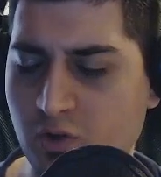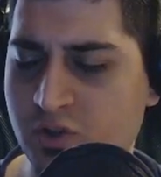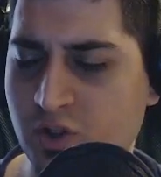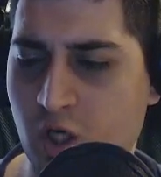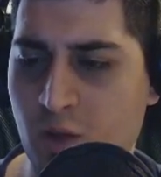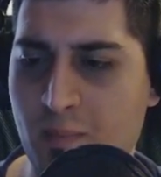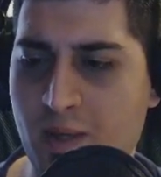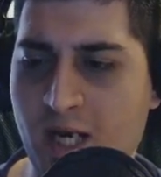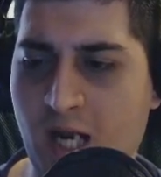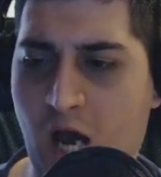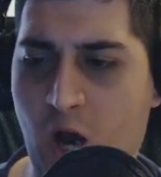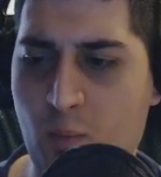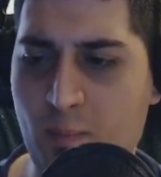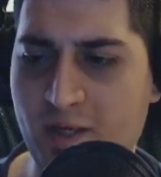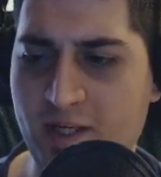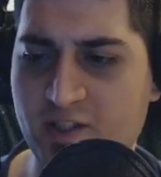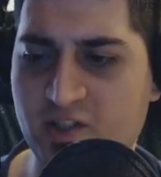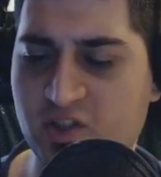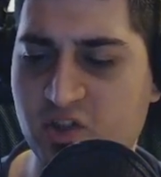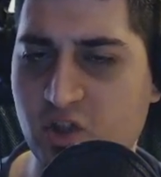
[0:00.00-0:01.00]
on a minute, how
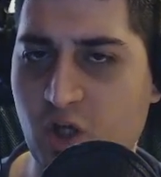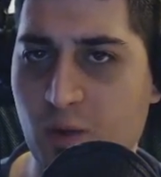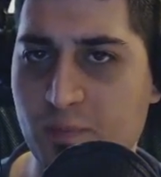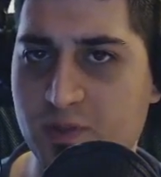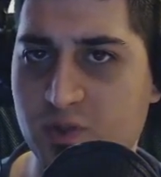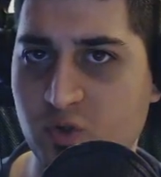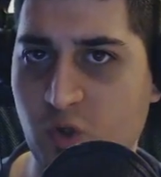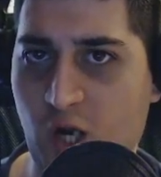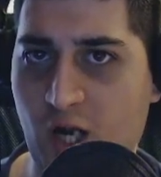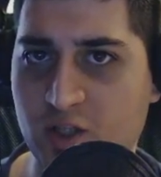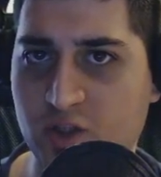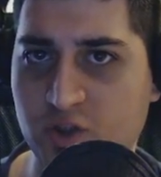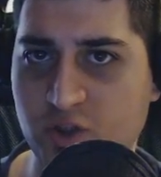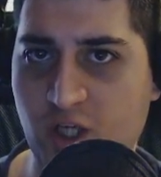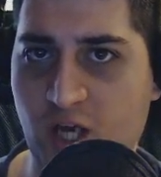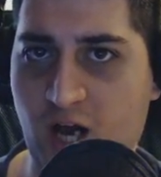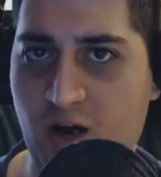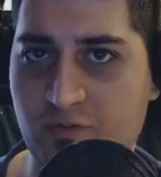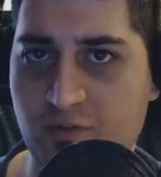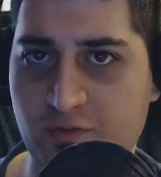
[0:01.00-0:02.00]
many subs do I actually
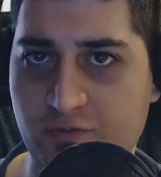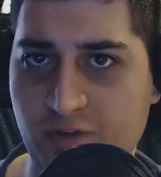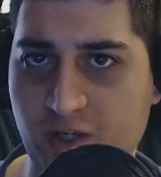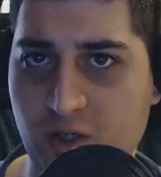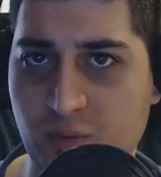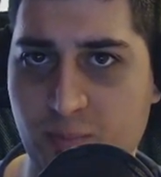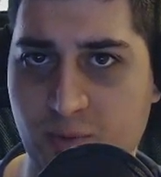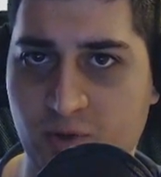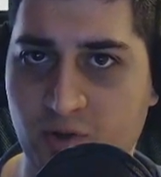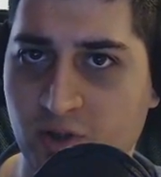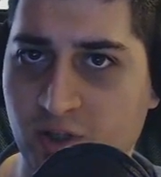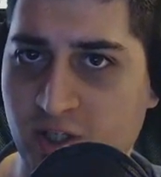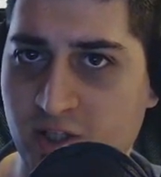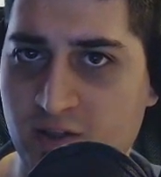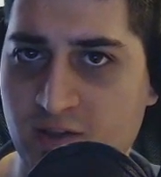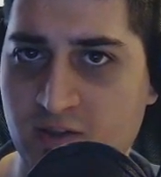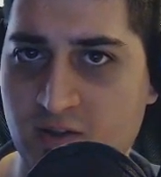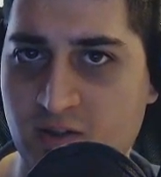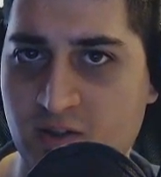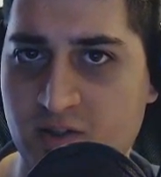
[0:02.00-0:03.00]
have available
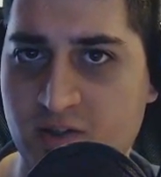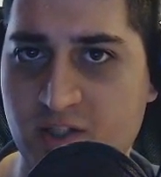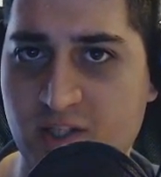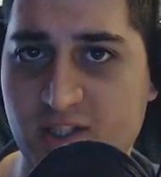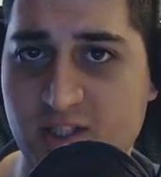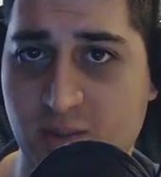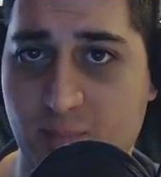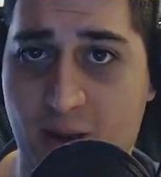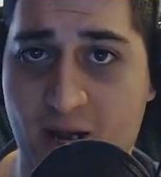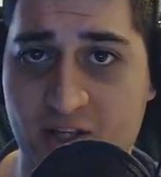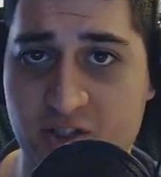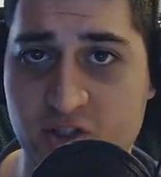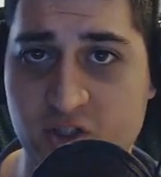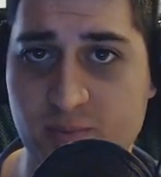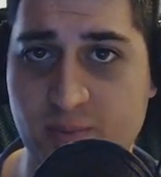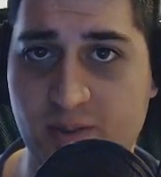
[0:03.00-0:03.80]
in uh, these matches?